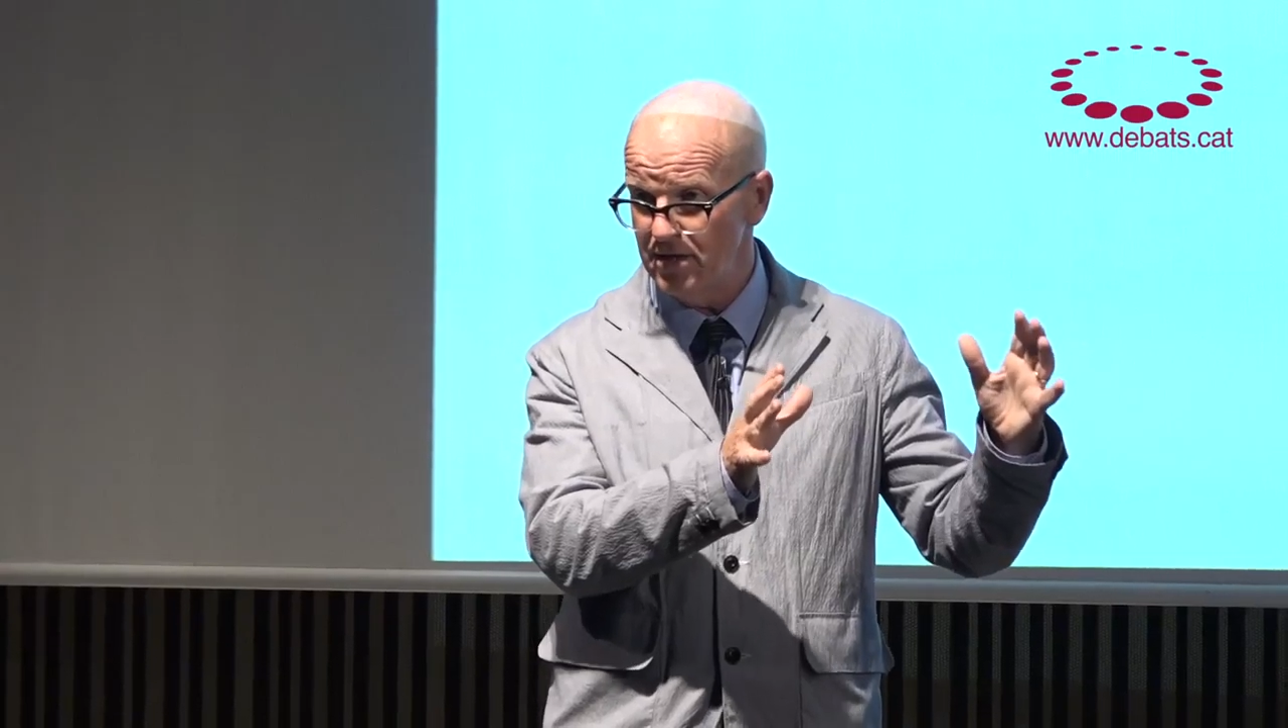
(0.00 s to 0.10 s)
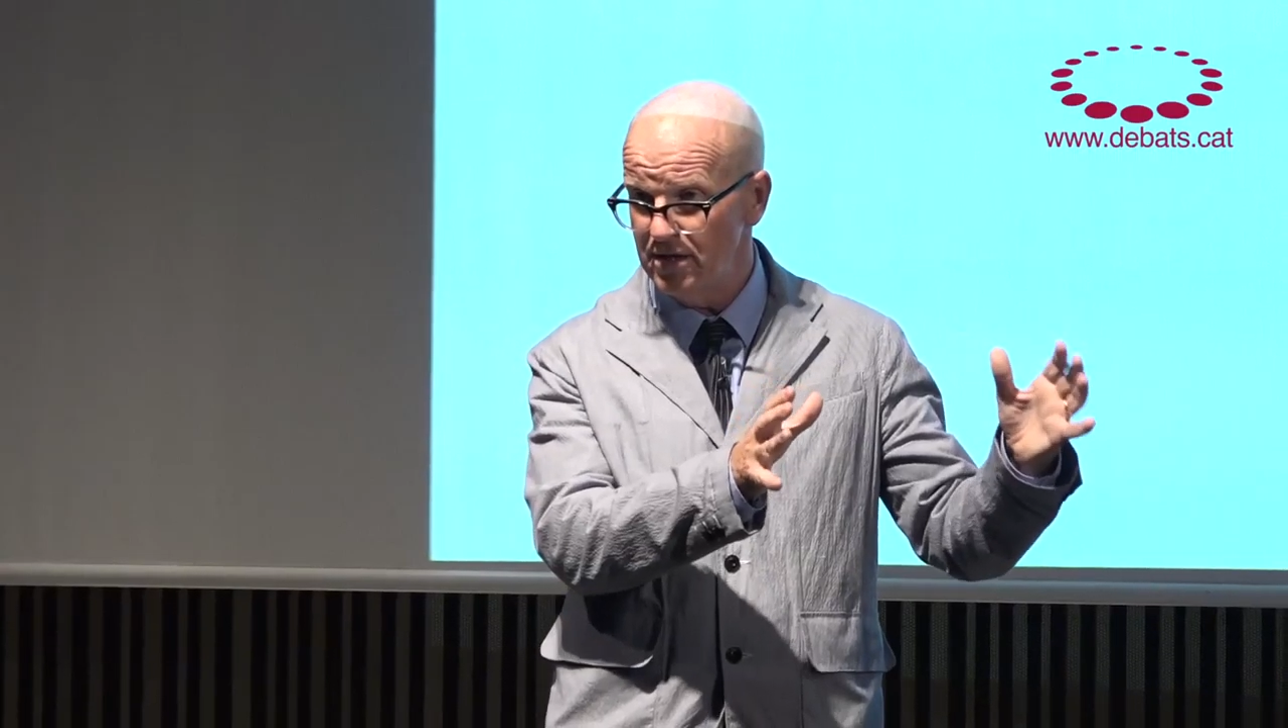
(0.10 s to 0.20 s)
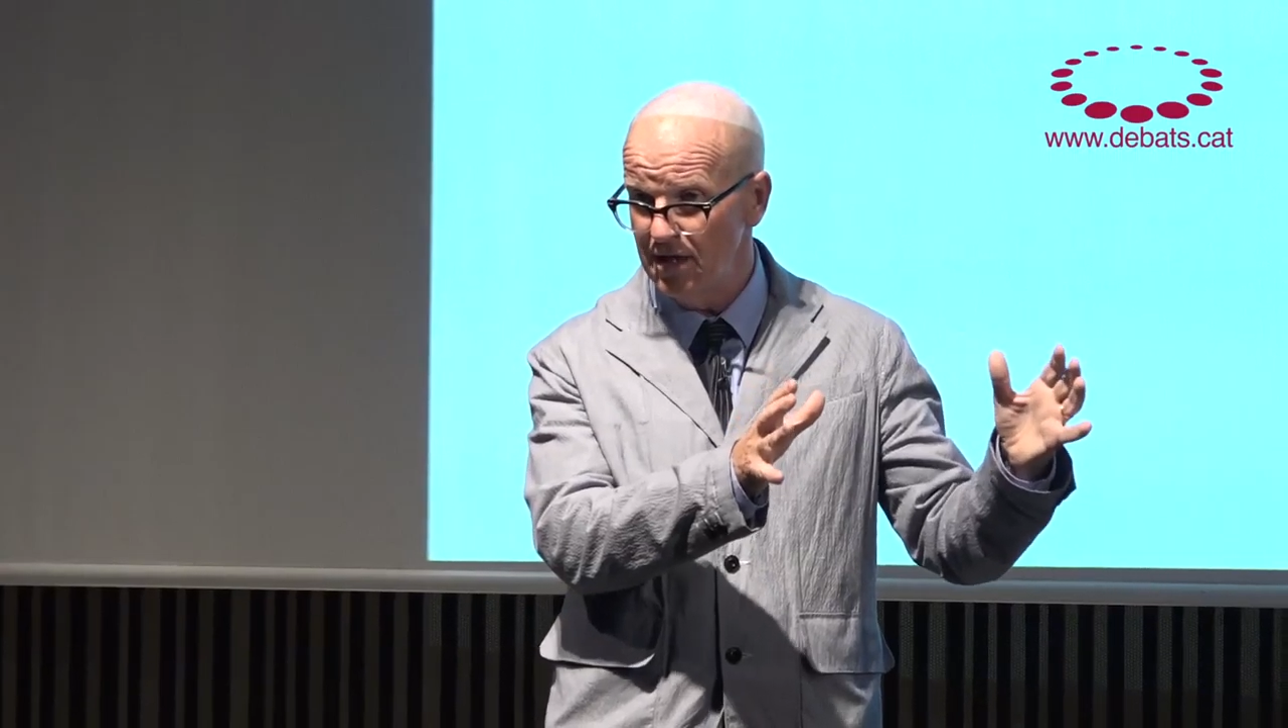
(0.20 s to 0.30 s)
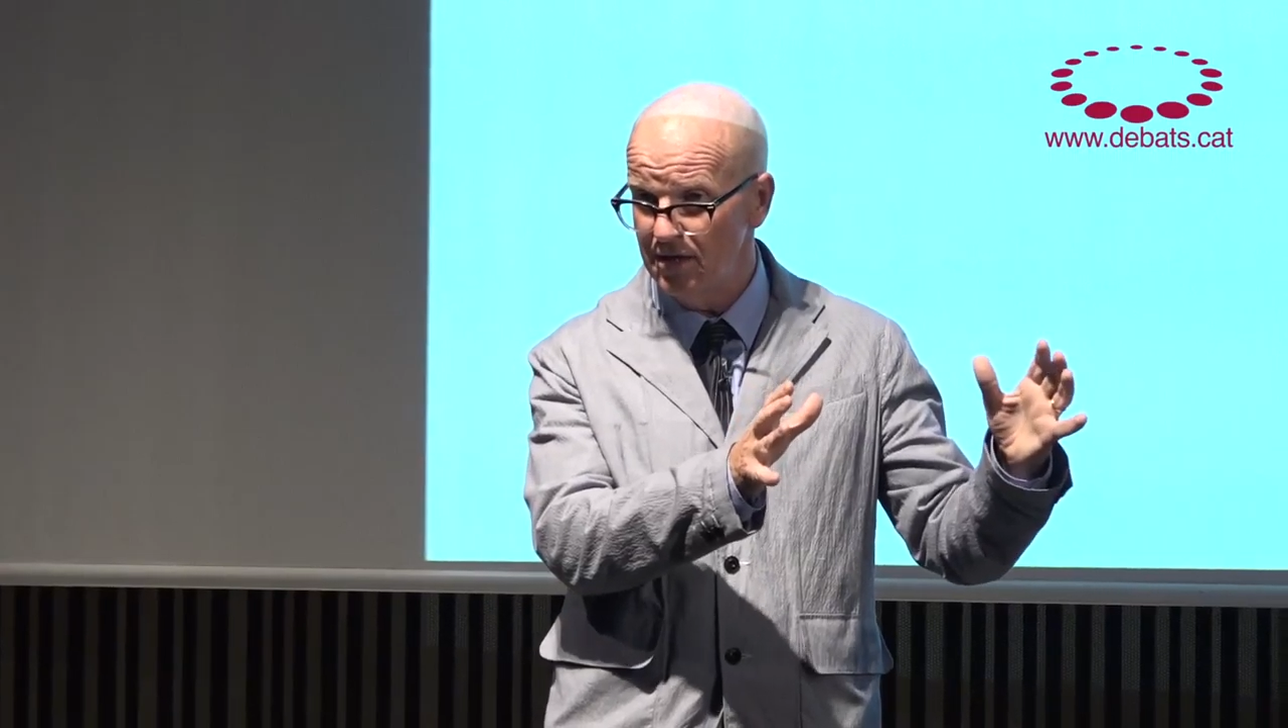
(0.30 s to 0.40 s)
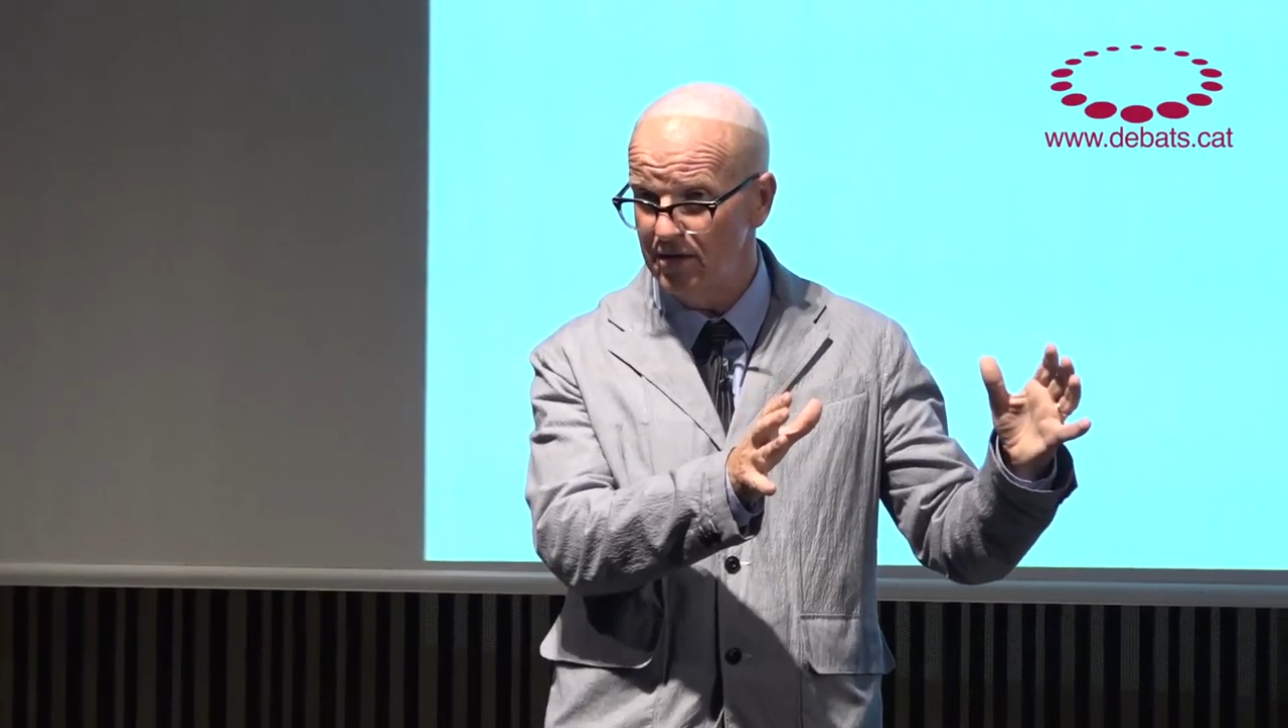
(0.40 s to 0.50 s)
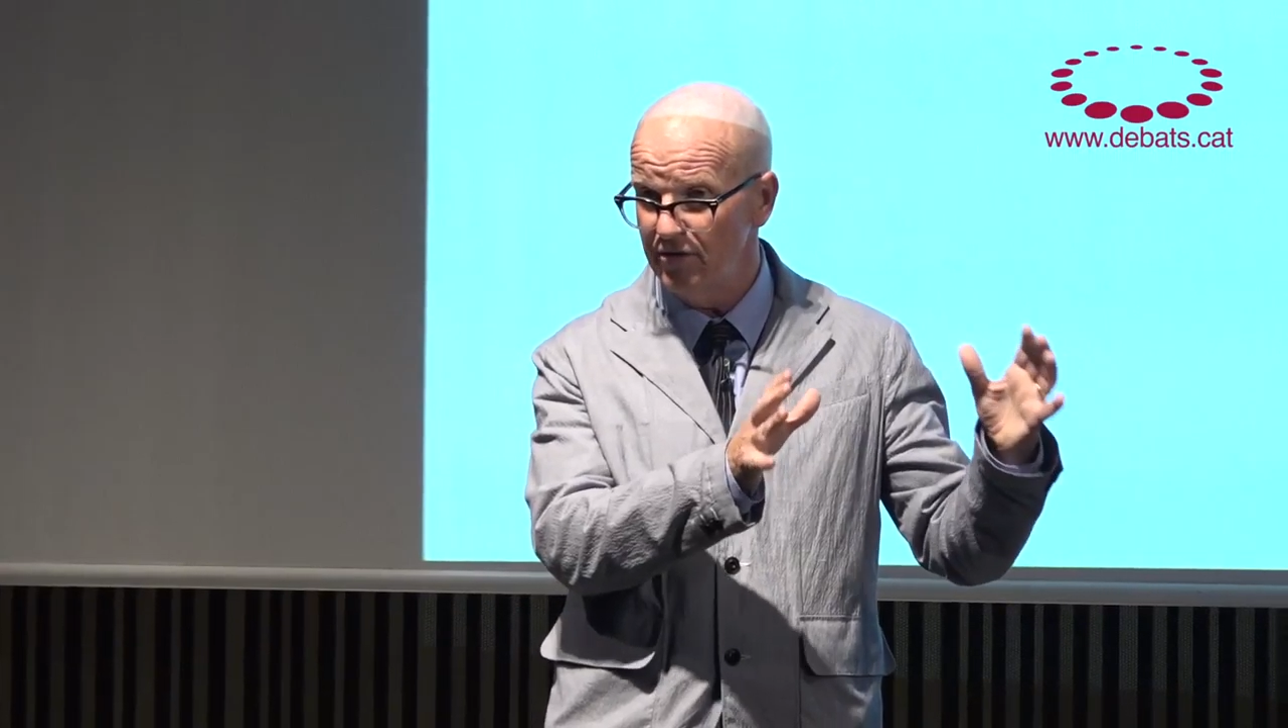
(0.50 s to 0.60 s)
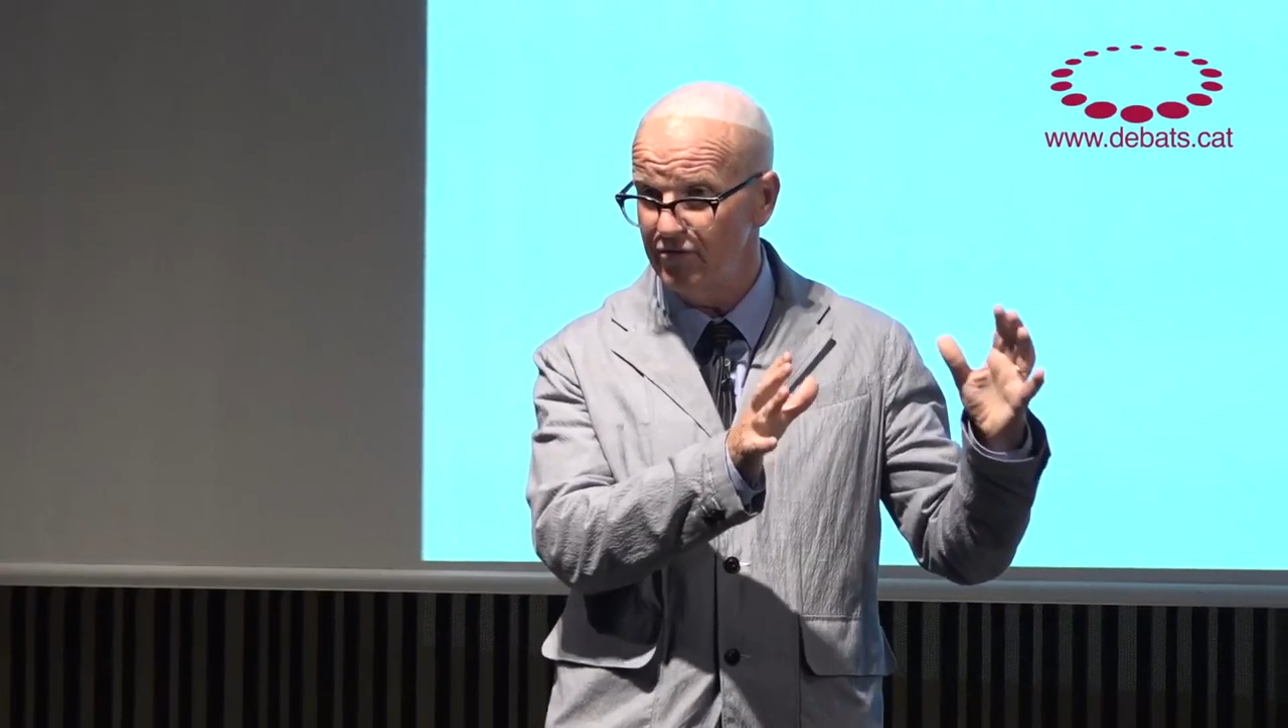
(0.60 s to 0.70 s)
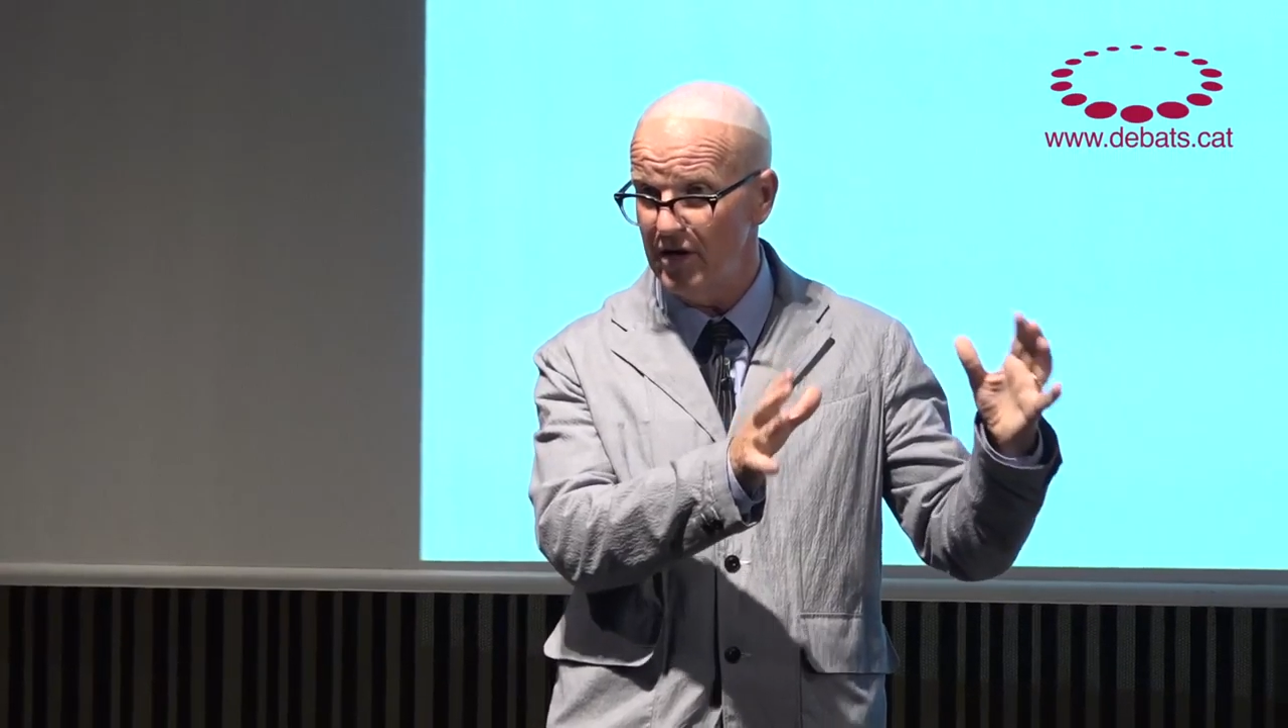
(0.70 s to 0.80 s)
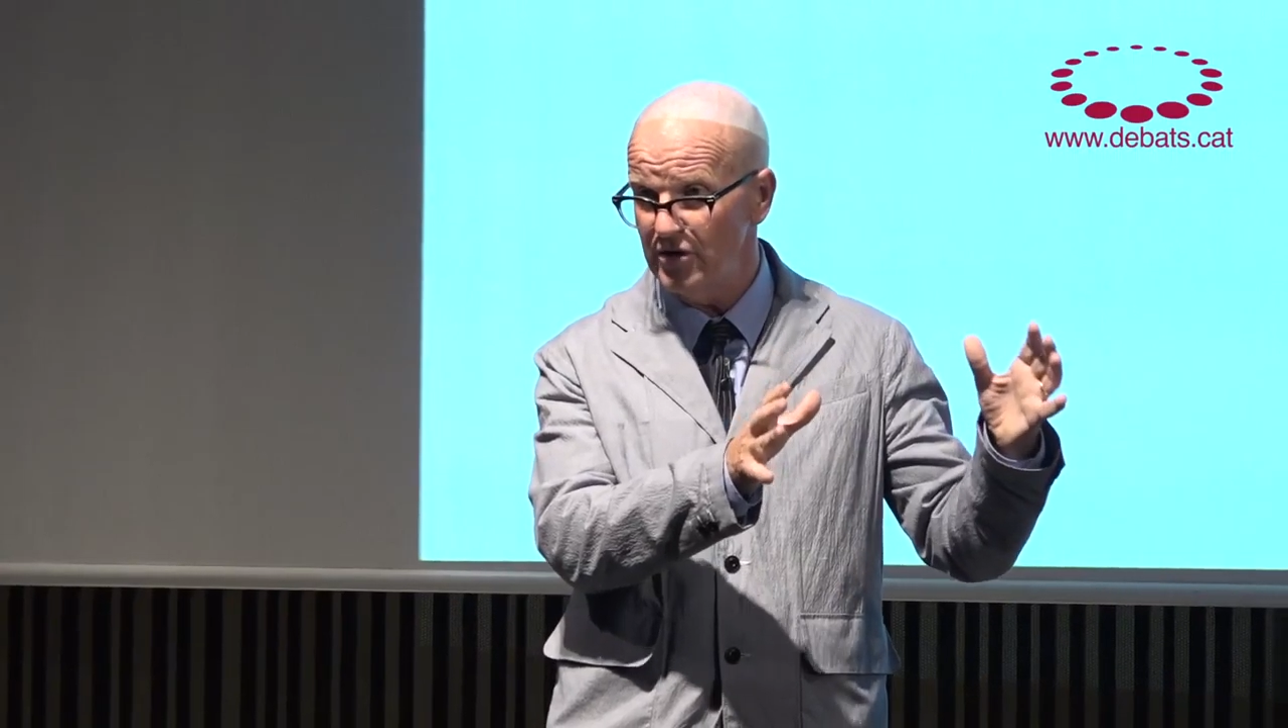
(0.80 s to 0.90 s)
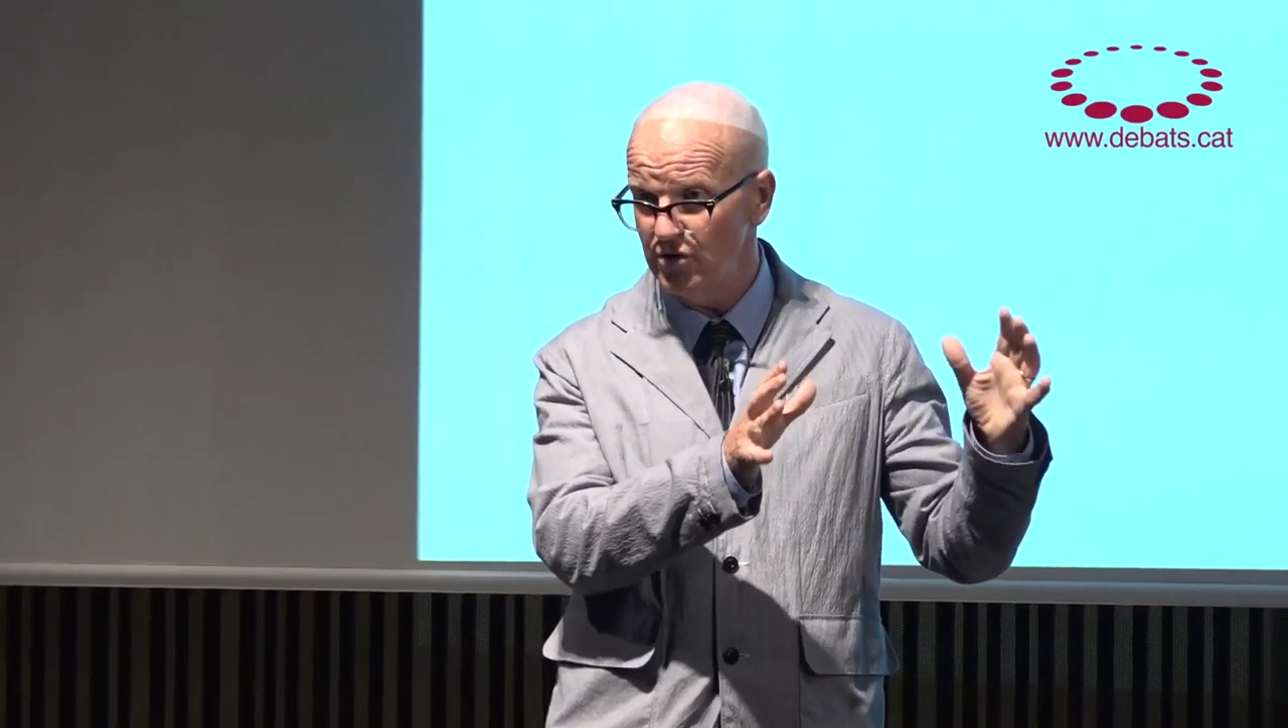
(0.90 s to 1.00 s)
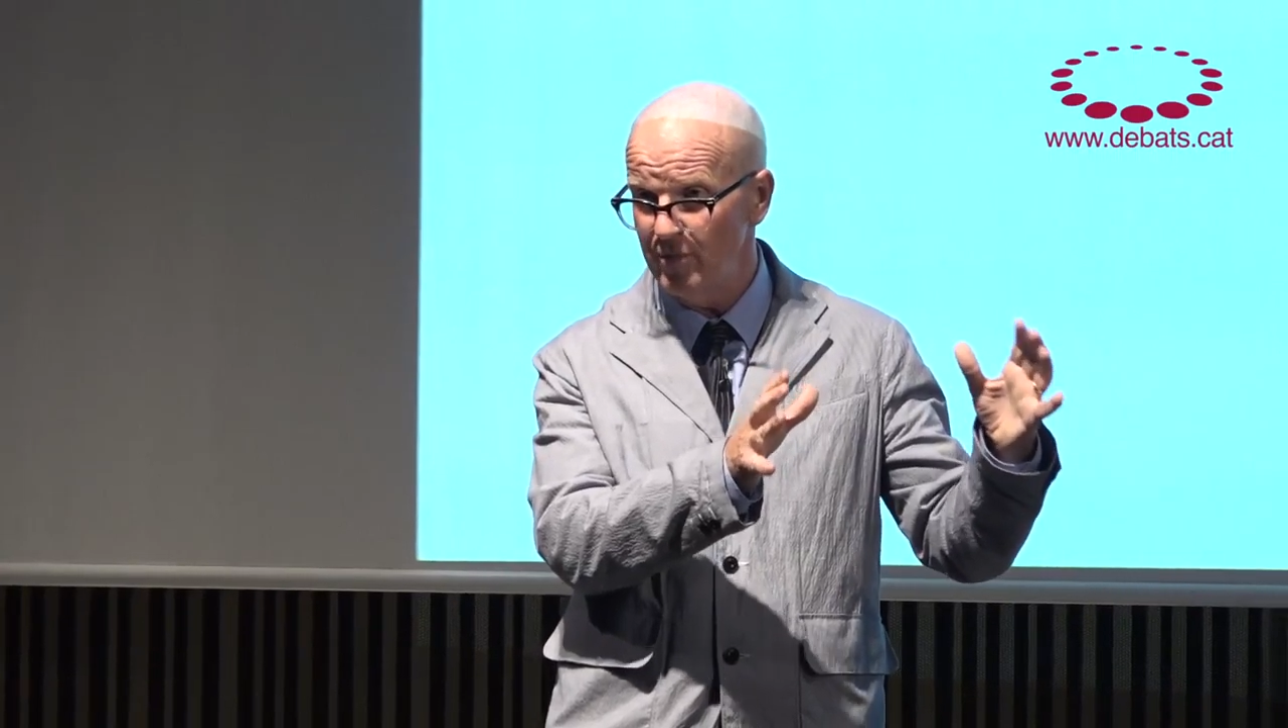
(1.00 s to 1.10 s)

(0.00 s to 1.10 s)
to think afresh